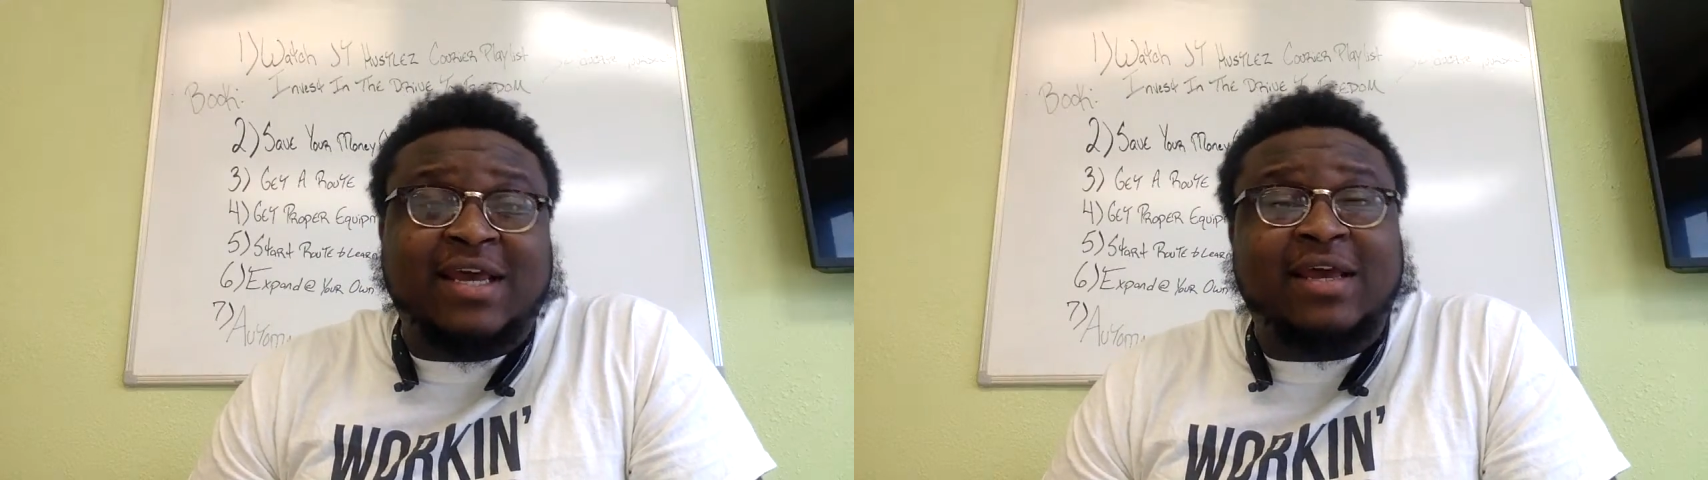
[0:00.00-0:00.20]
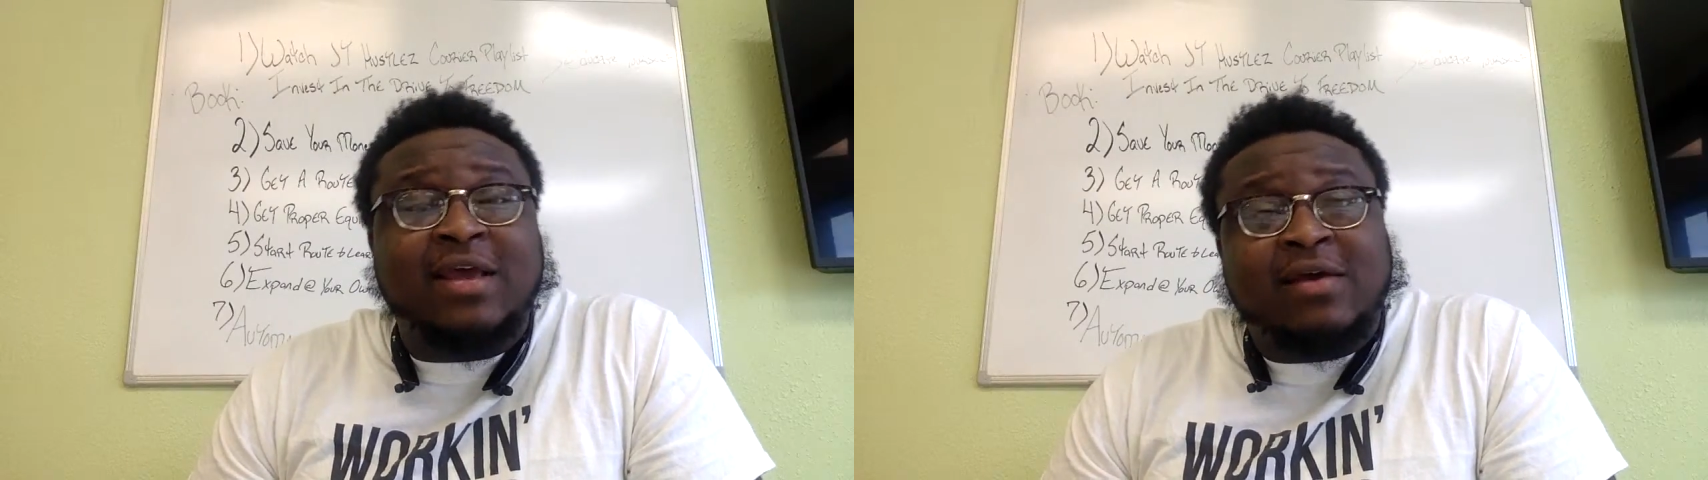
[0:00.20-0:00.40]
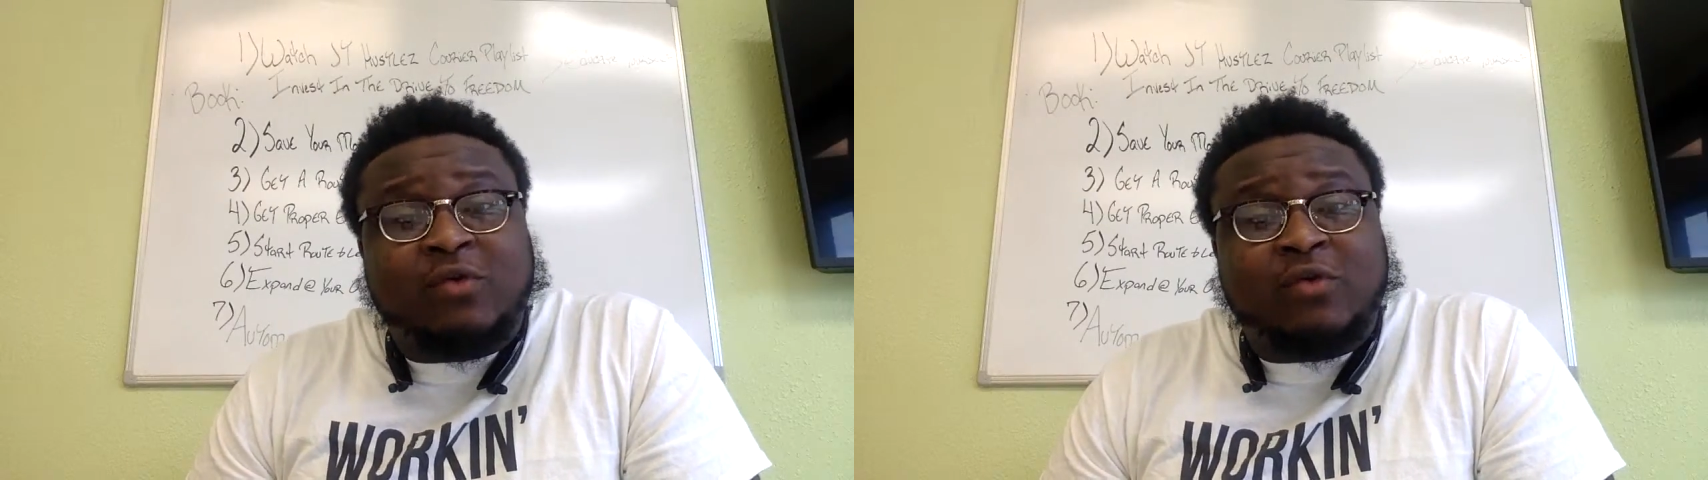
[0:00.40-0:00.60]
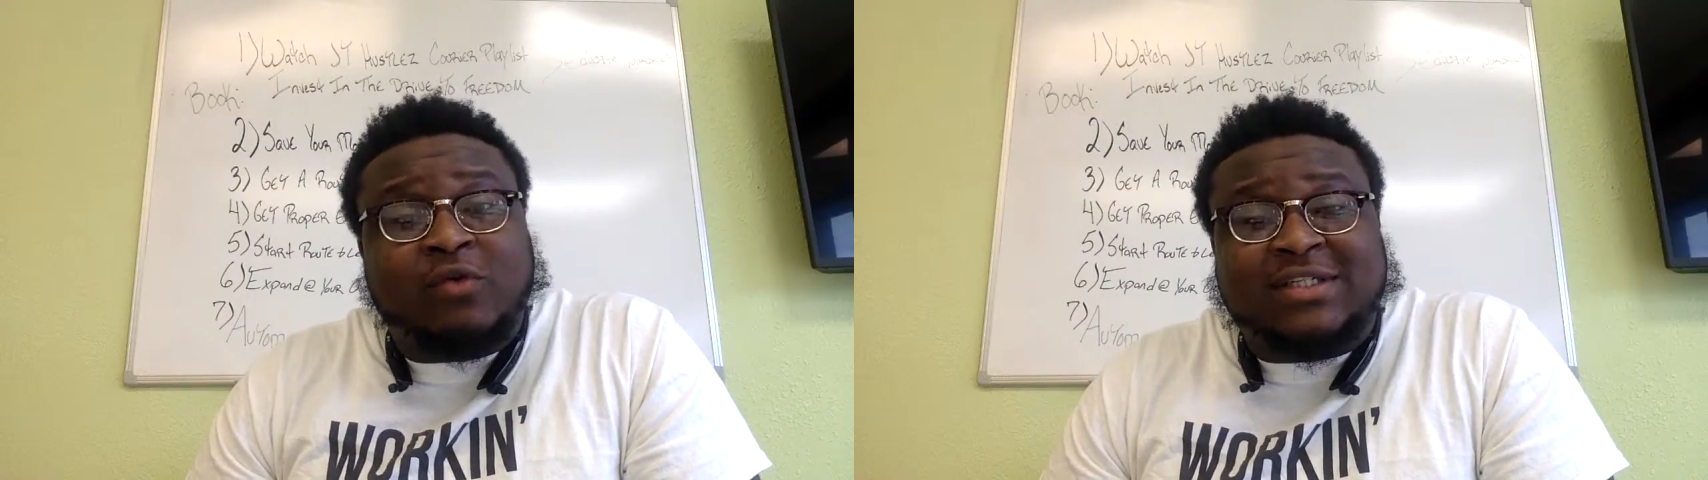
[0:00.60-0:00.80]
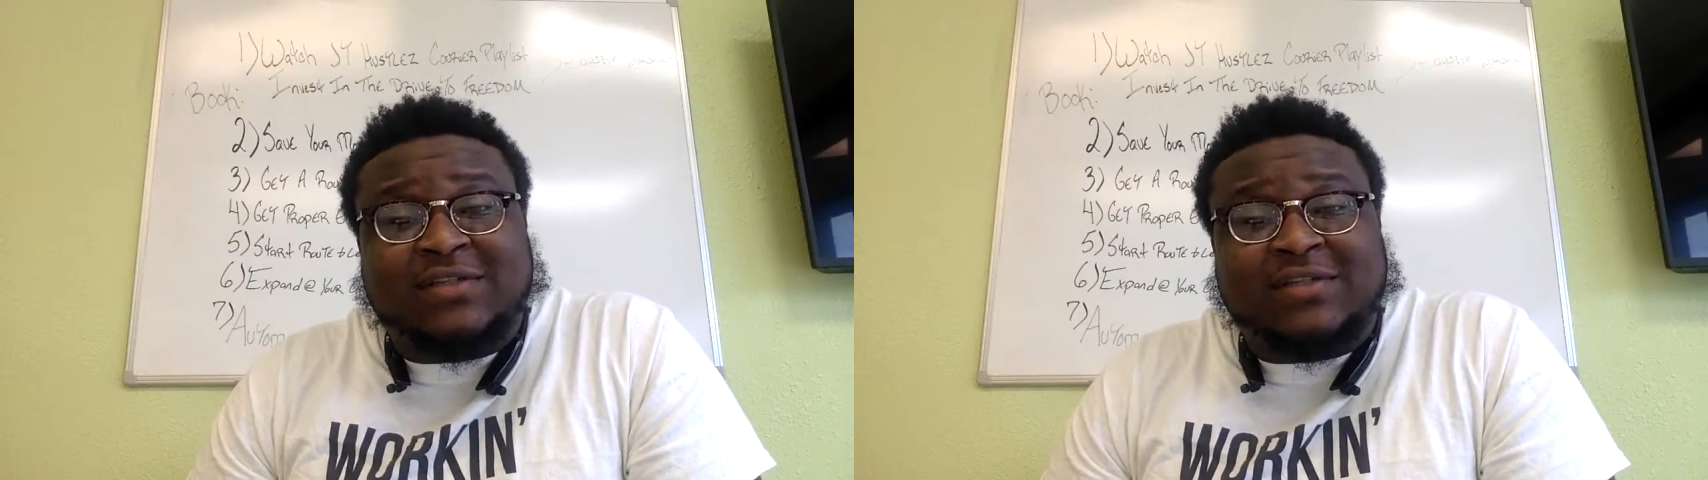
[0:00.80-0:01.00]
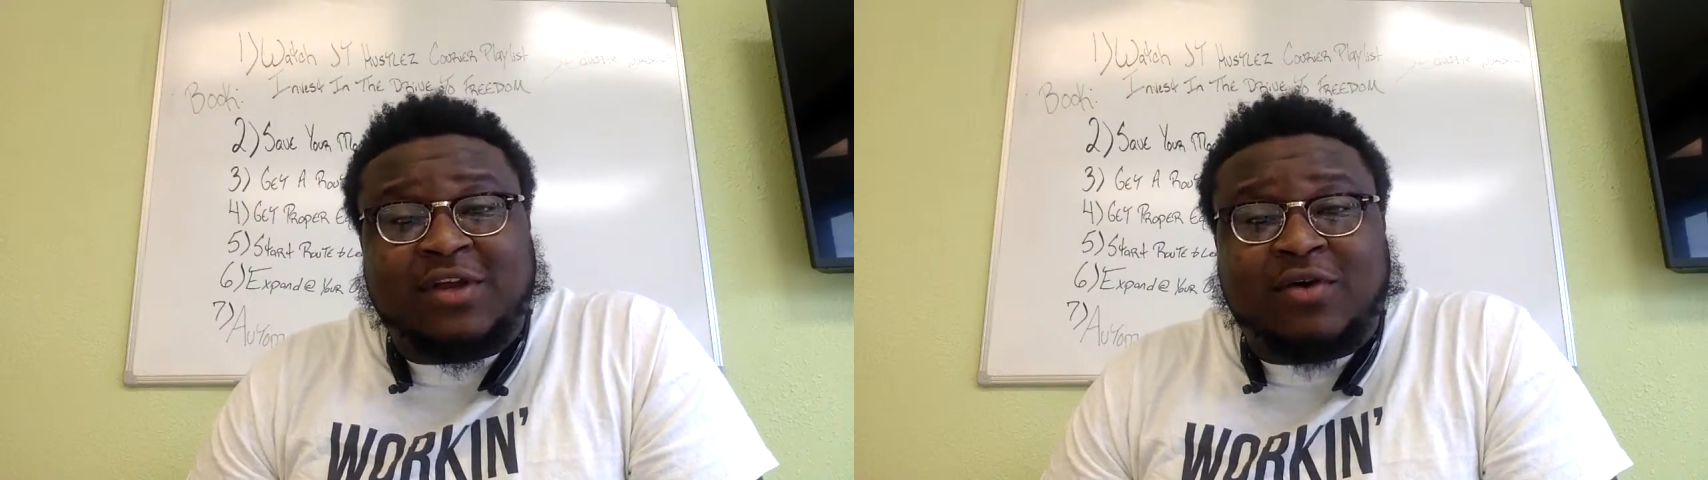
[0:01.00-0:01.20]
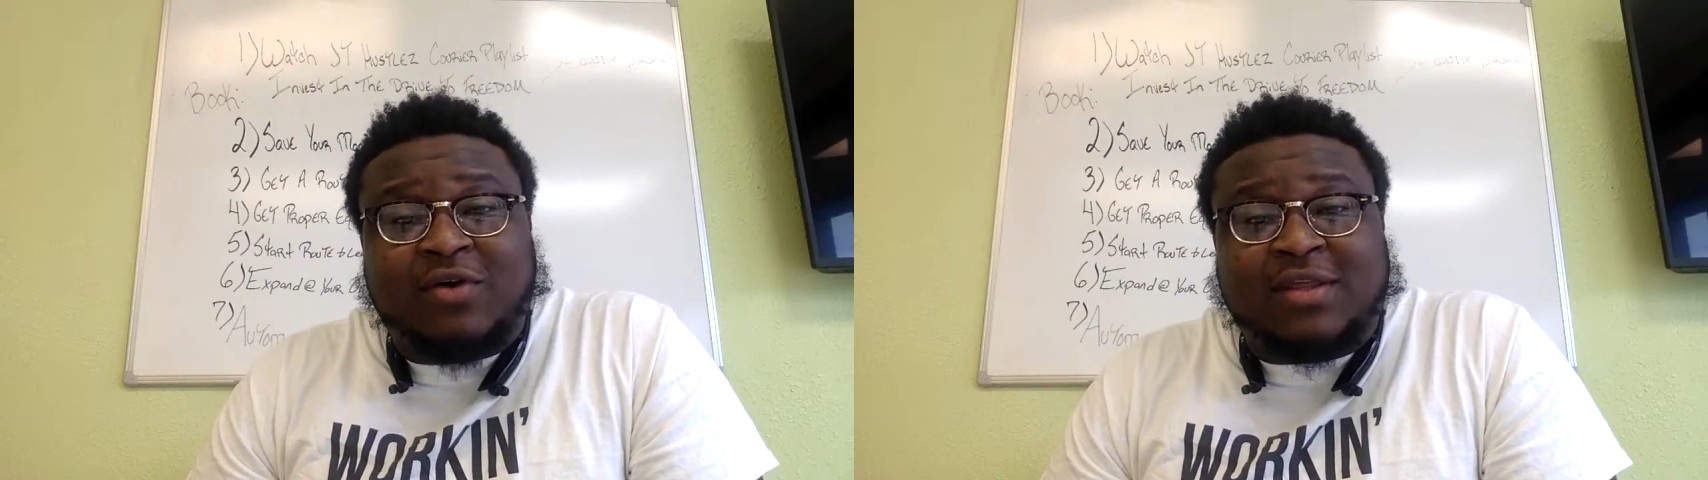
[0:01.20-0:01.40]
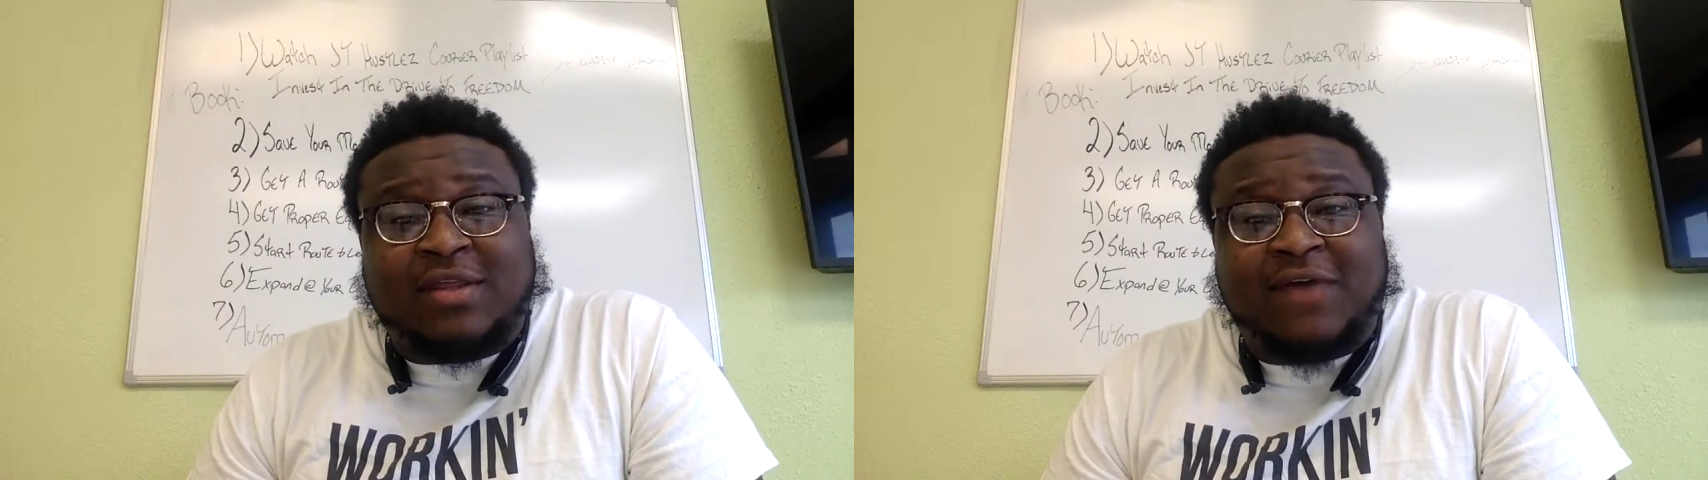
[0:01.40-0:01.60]
If you're watching this video after
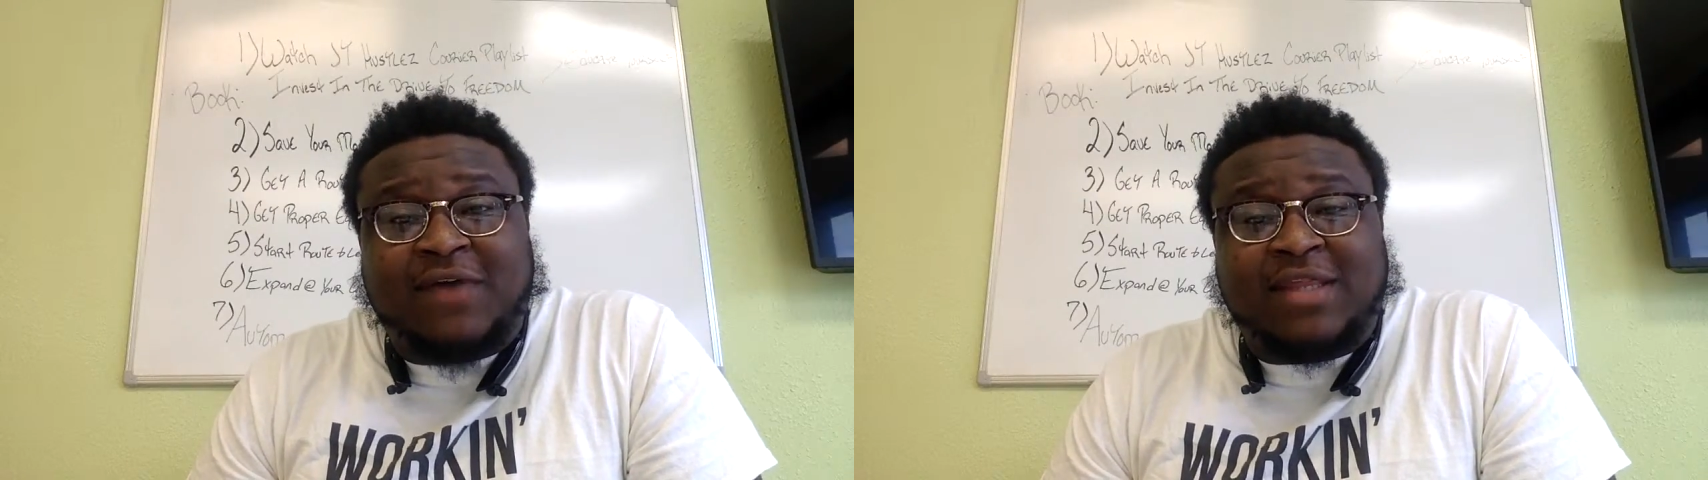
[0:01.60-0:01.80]
the fact,